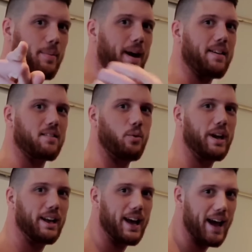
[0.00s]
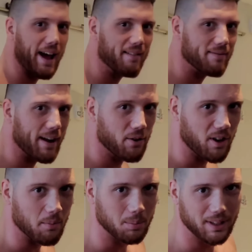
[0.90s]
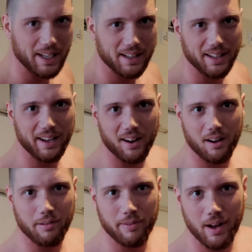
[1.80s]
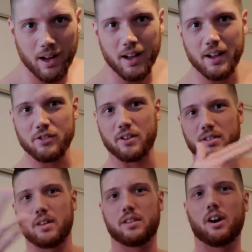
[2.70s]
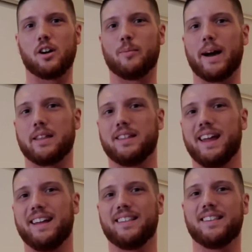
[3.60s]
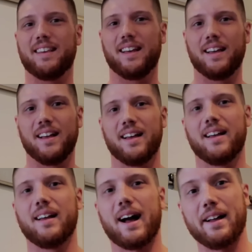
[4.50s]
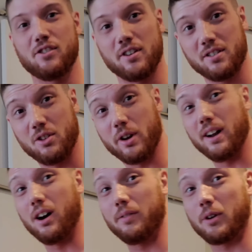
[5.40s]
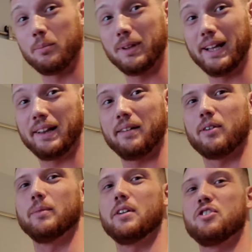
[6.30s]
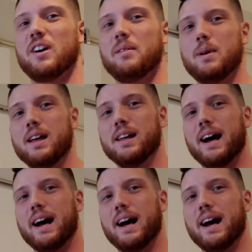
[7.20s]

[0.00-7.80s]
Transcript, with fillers: The past week and a half, I took completely off. Just thought of my things. I just took it off completely from the gym.